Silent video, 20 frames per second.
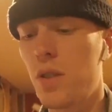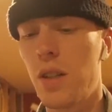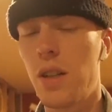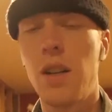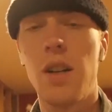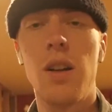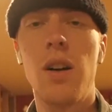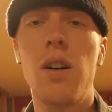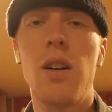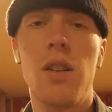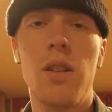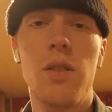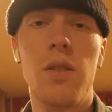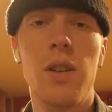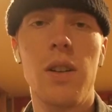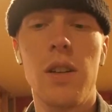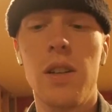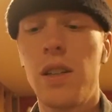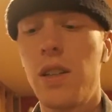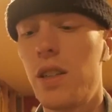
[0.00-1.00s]
it at all,
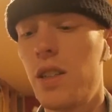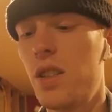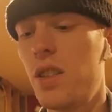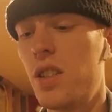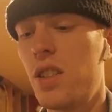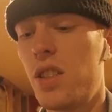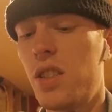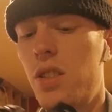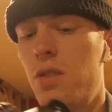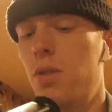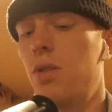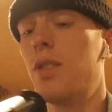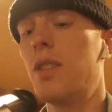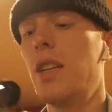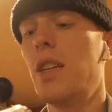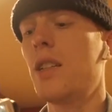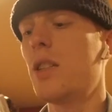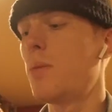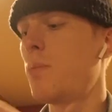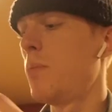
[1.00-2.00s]
really. You just use
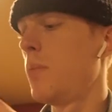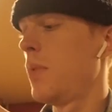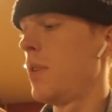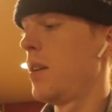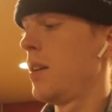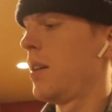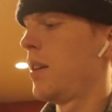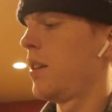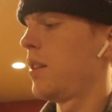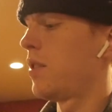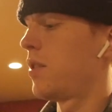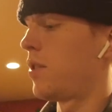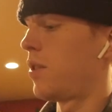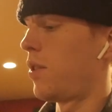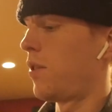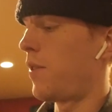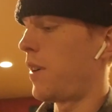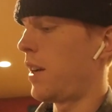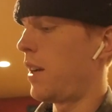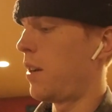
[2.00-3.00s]
this. So
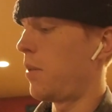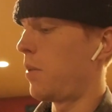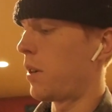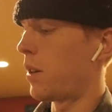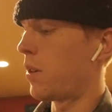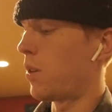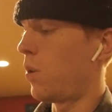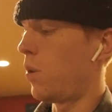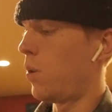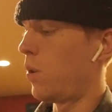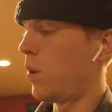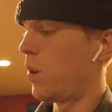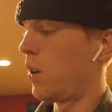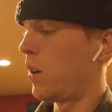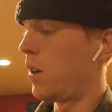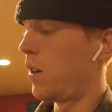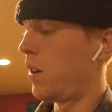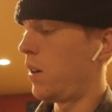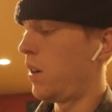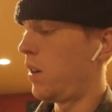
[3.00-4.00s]
if I hit record,